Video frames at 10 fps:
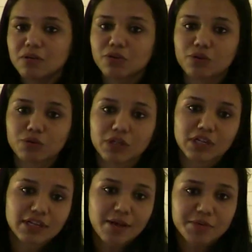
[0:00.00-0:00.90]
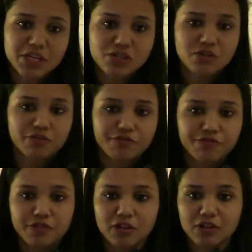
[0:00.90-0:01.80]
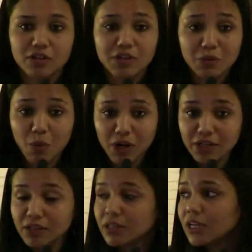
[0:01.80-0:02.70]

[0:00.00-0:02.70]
through the contamination of dirty water.